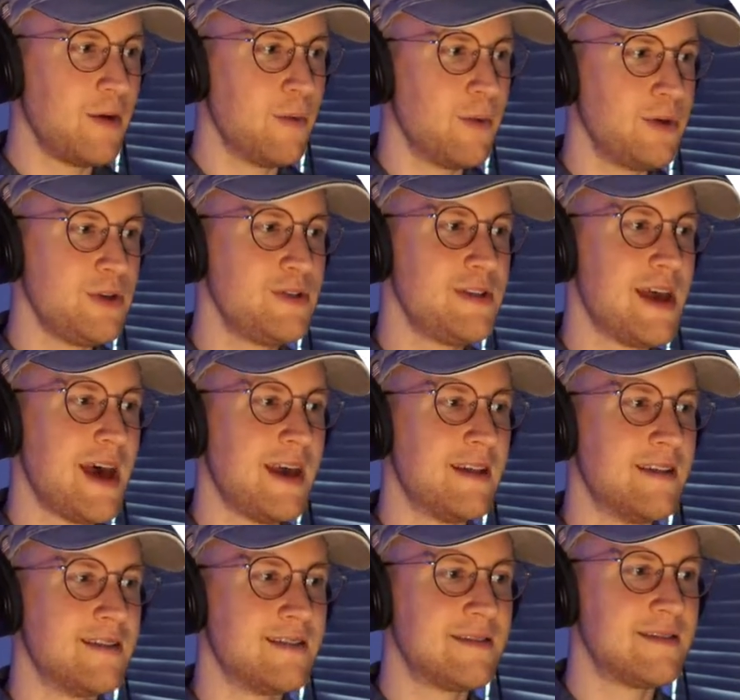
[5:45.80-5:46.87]
We'll use that
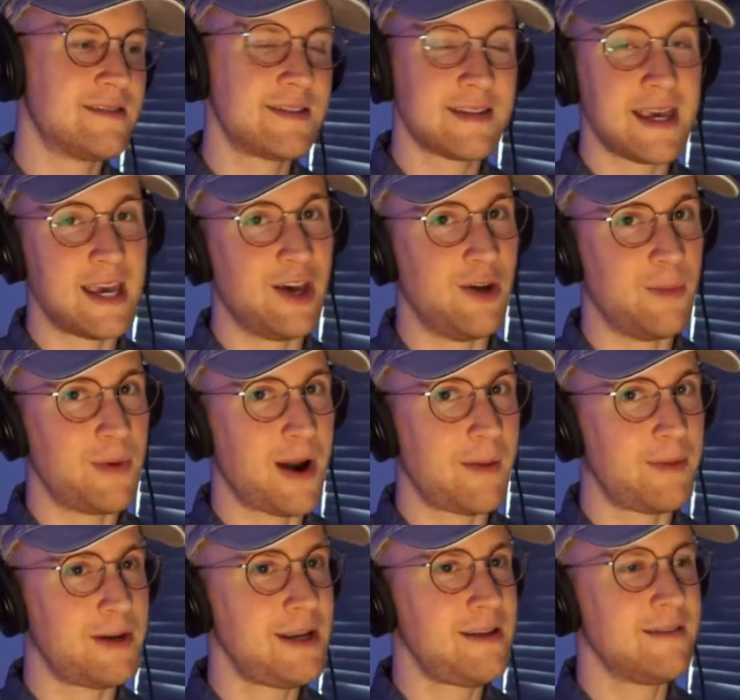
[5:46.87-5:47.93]
scale
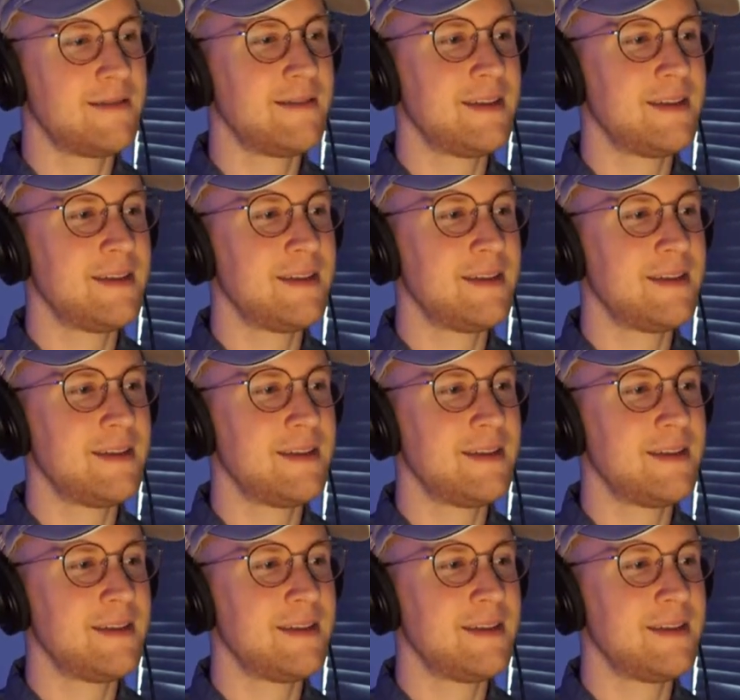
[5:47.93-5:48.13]
property.